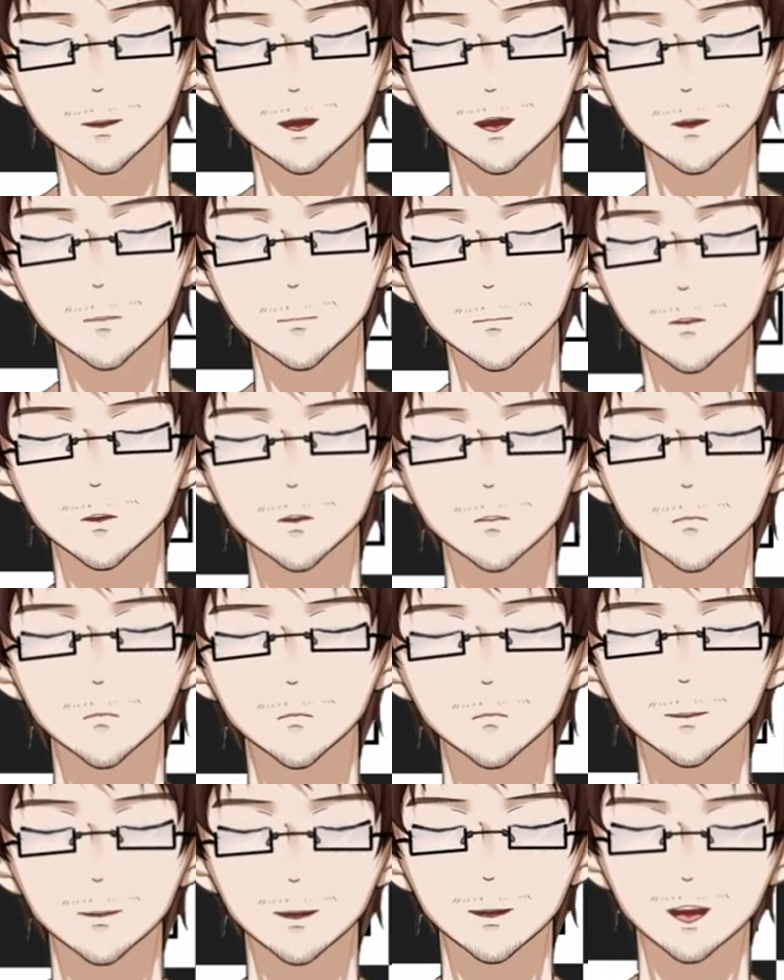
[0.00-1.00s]
where our
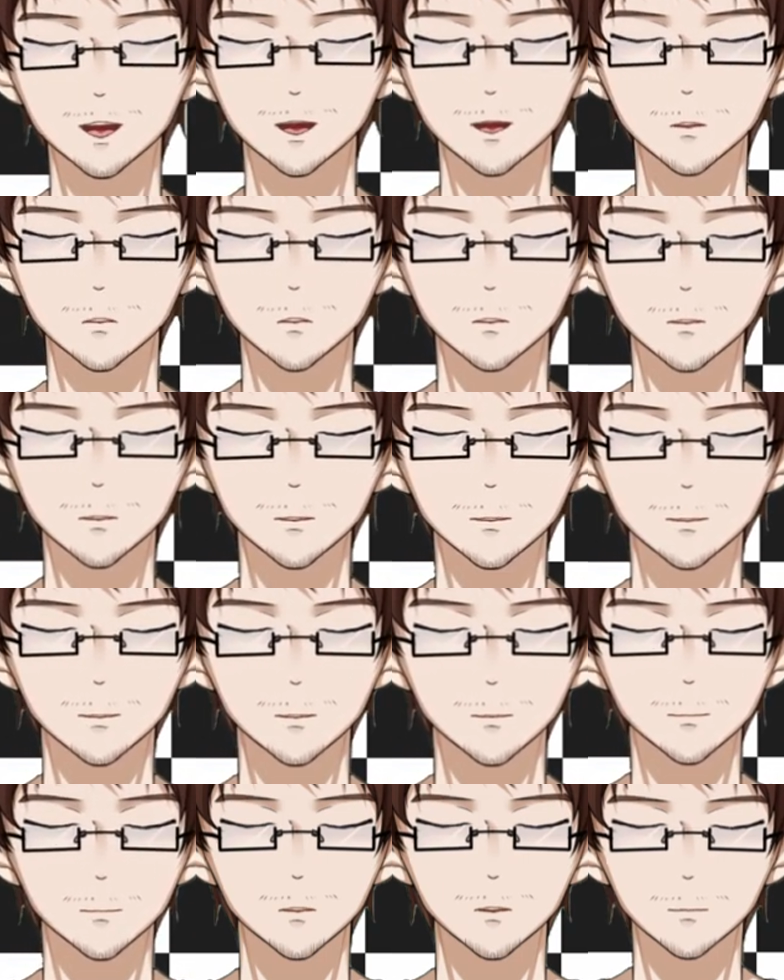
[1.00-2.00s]
dedication to their
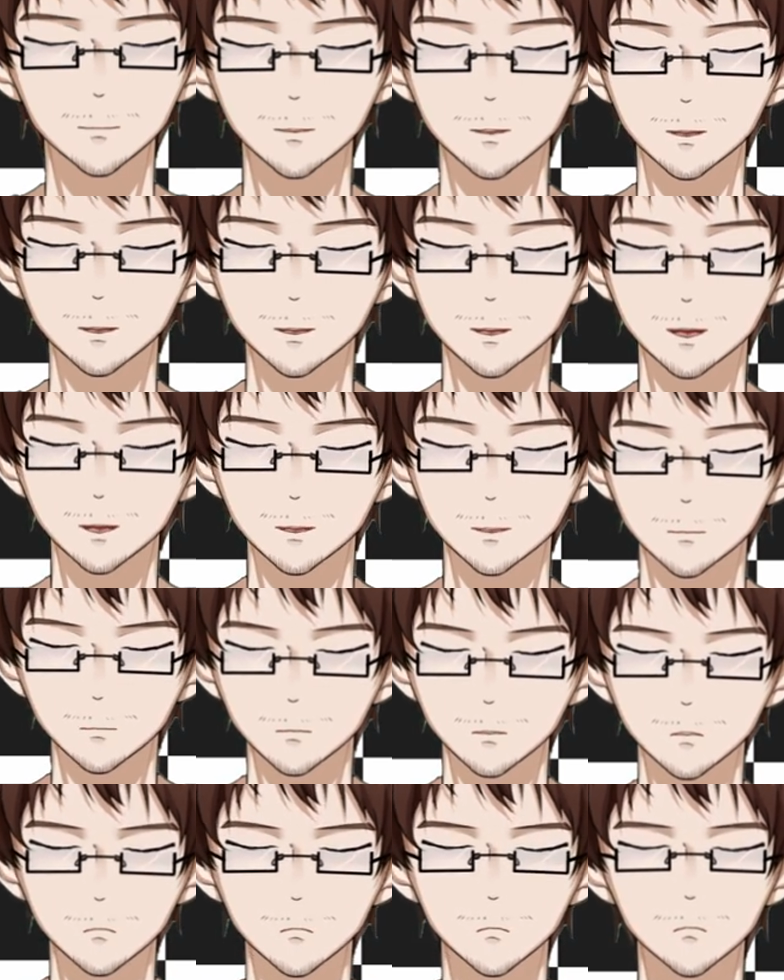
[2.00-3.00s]
well-being
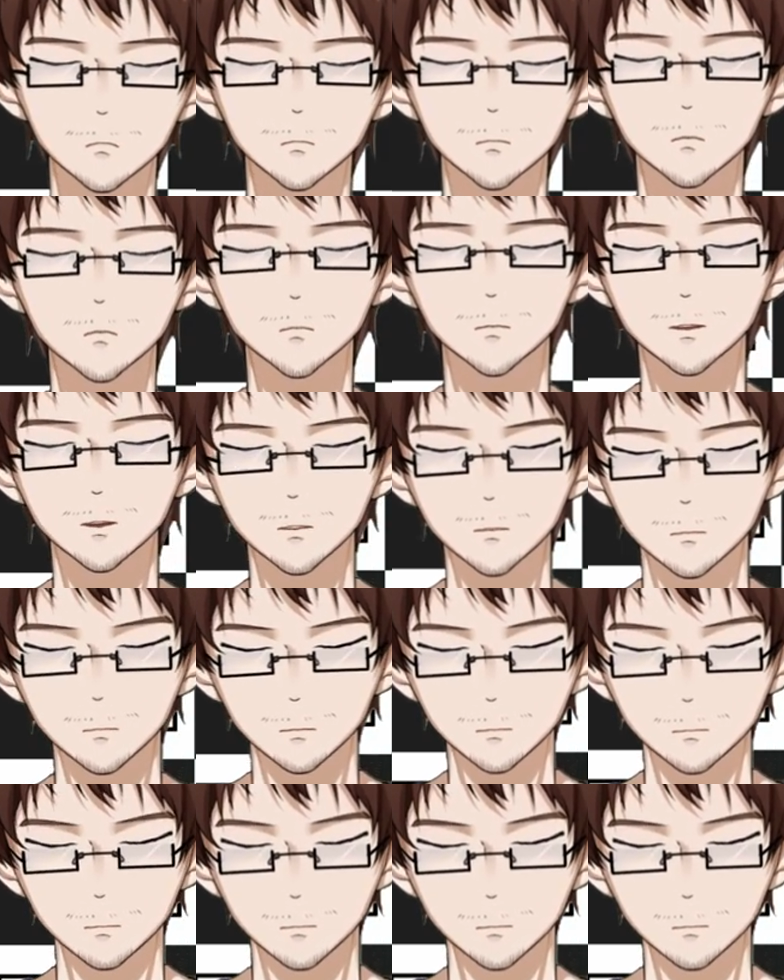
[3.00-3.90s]
was not clear.